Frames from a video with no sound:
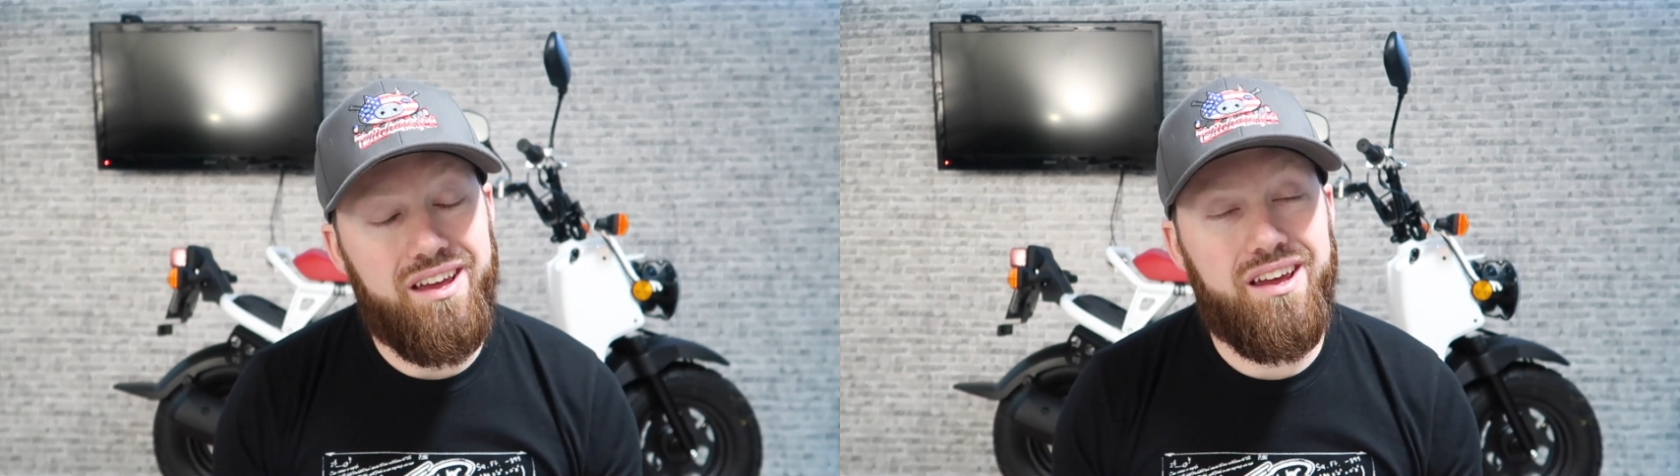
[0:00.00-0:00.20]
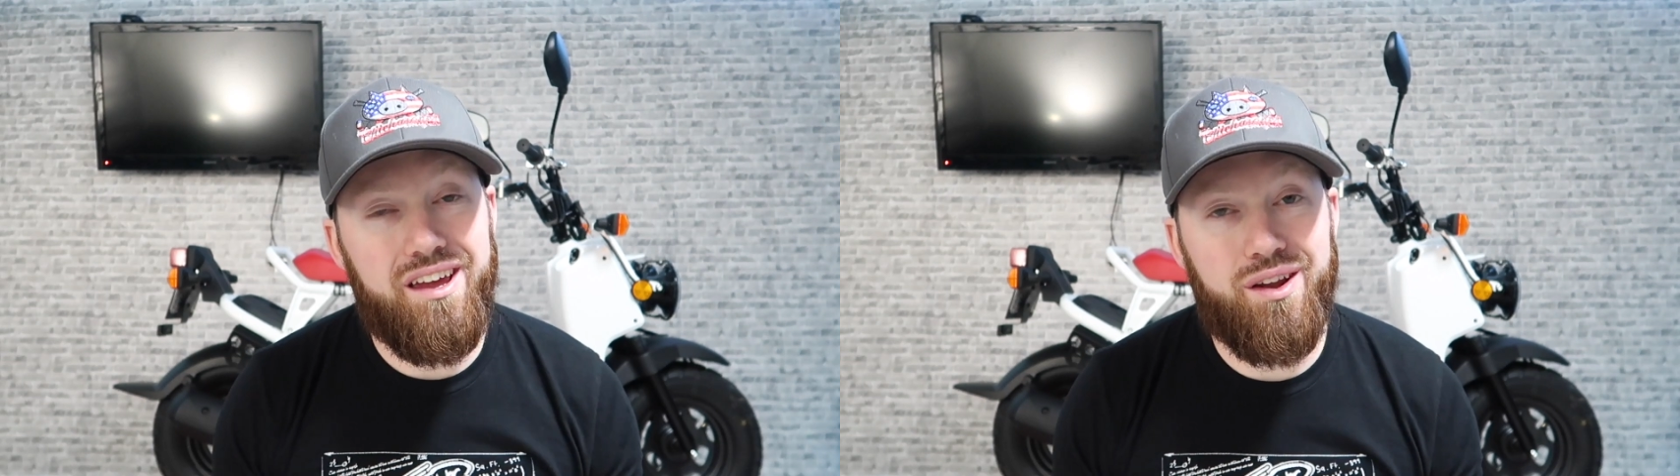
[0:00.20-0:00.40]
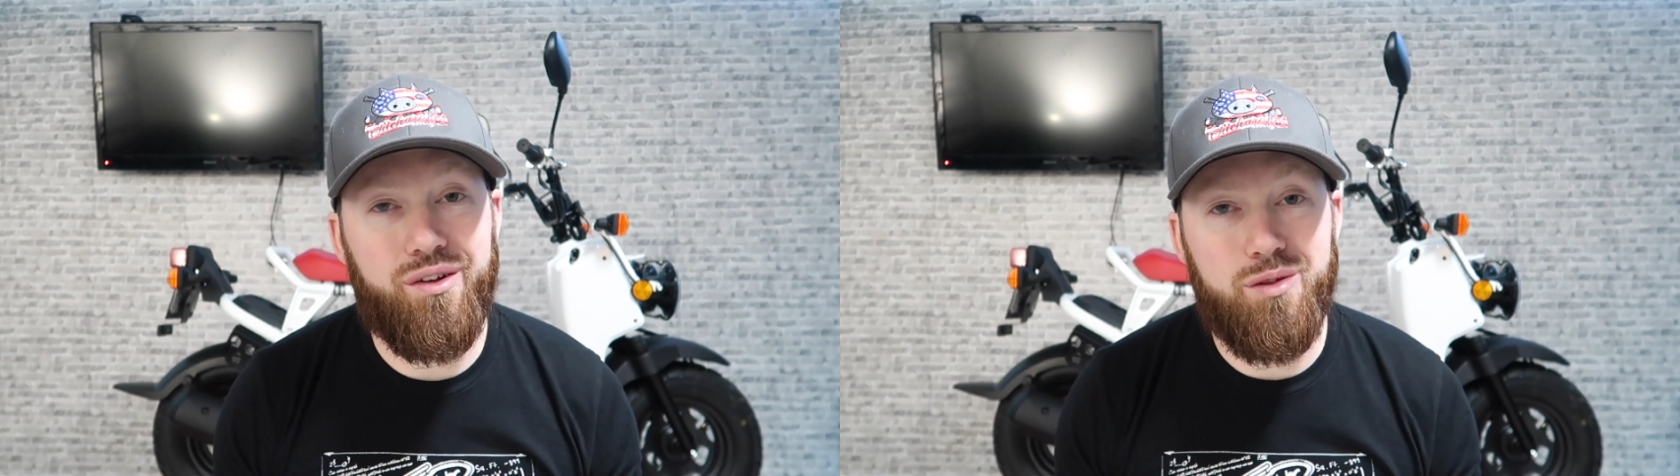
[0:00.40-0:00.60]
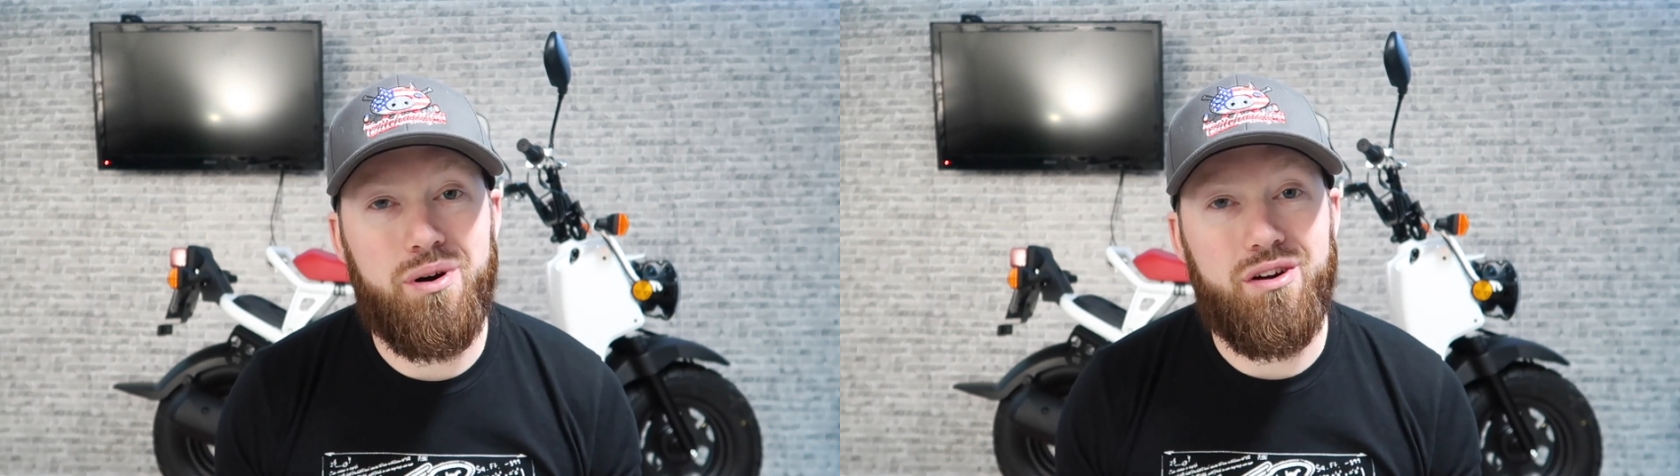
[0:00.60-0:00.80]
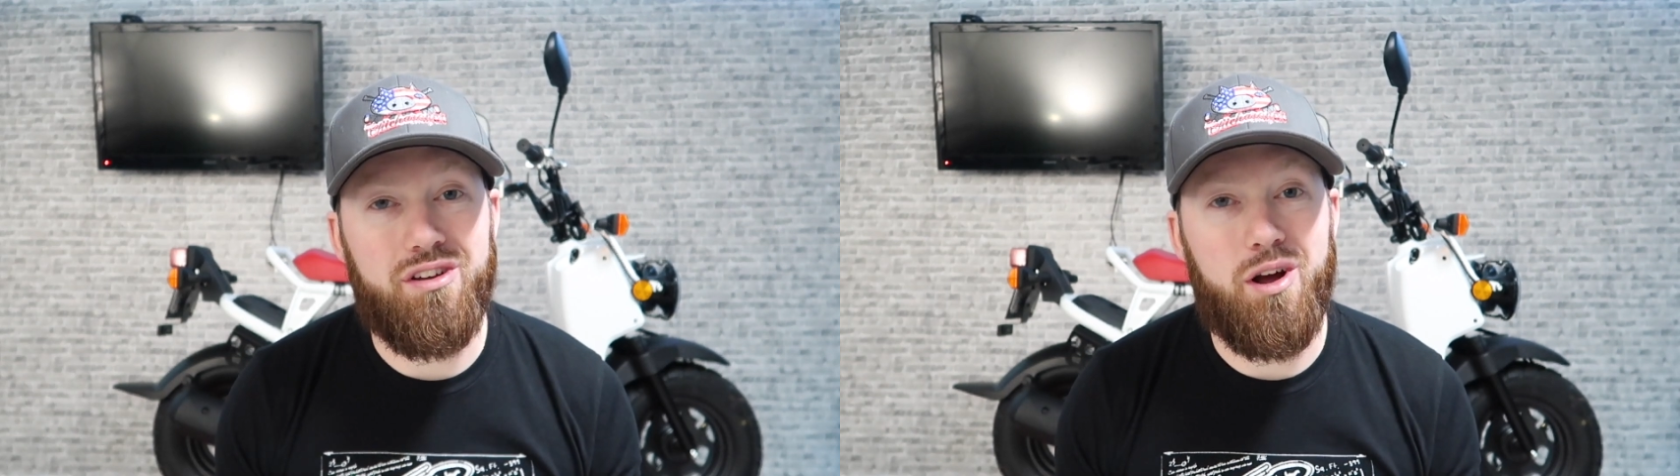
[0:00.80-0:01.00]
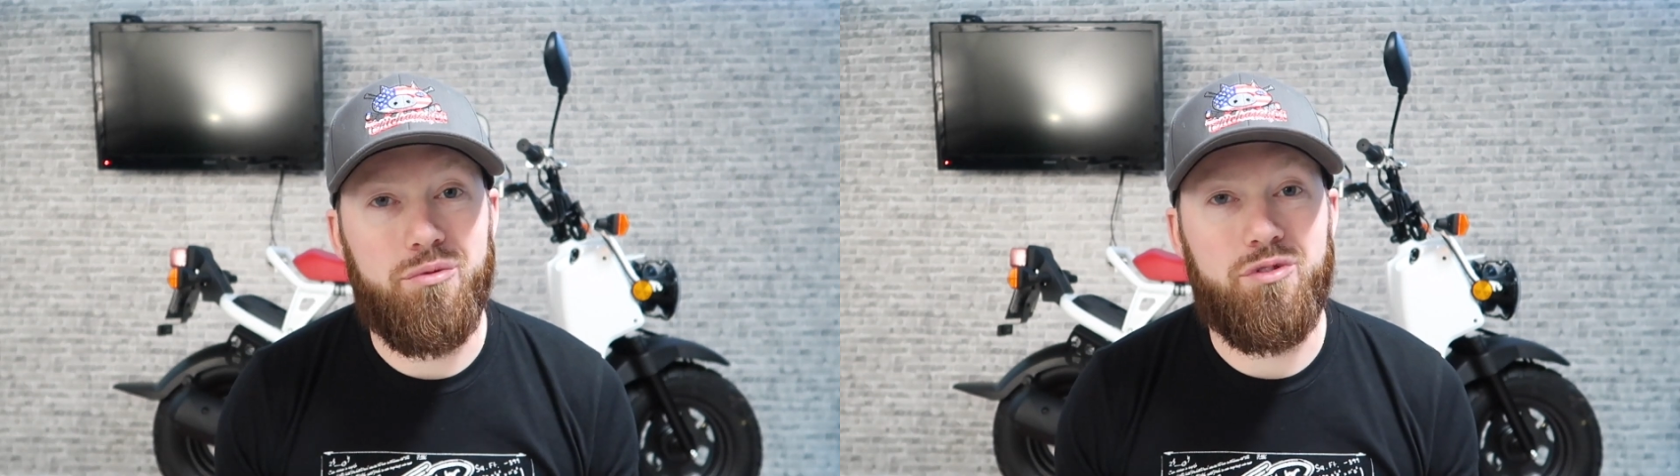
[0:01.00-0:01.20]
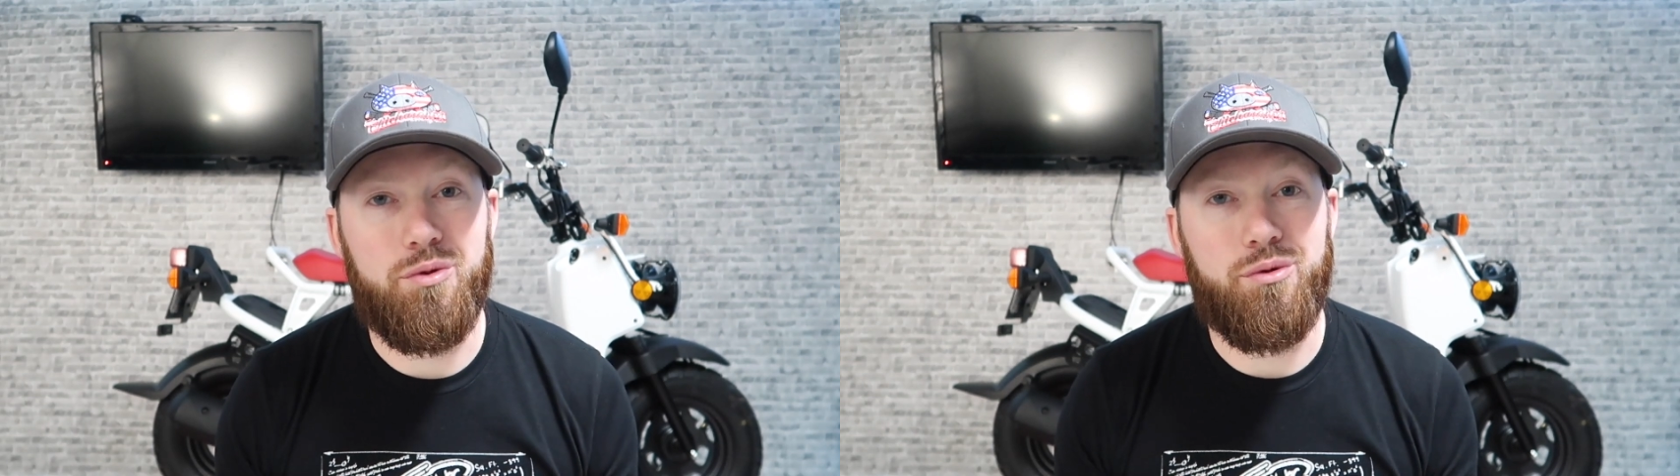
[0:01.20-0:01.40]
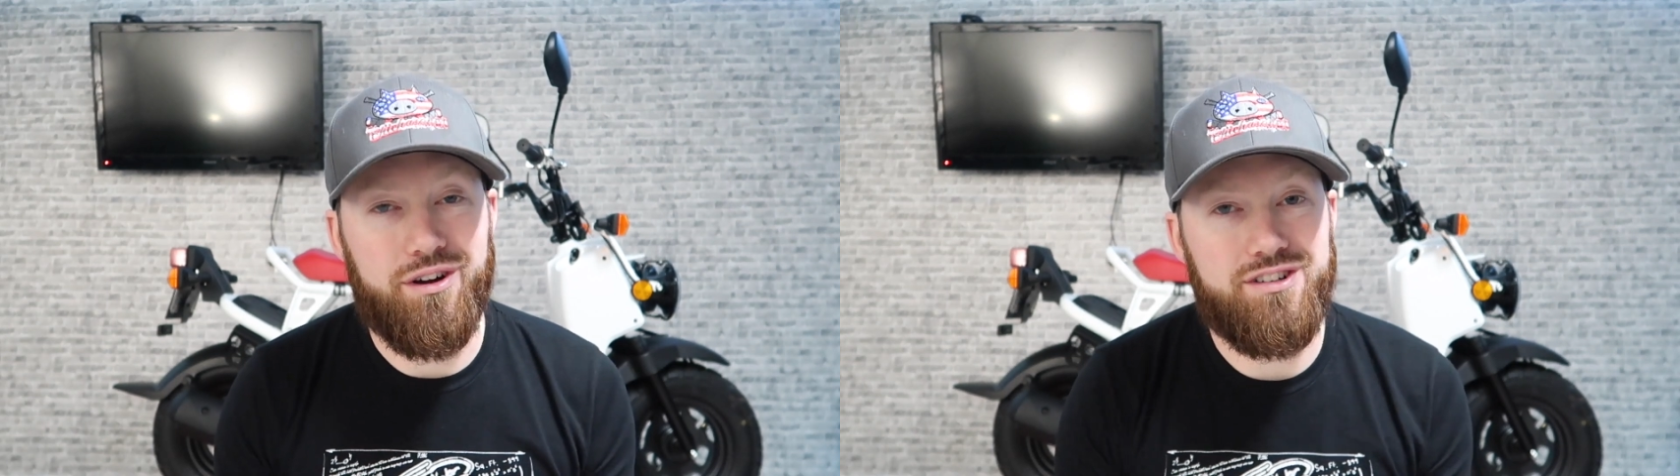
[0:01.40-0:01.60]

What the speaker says: and all the parts are coming from the Ruck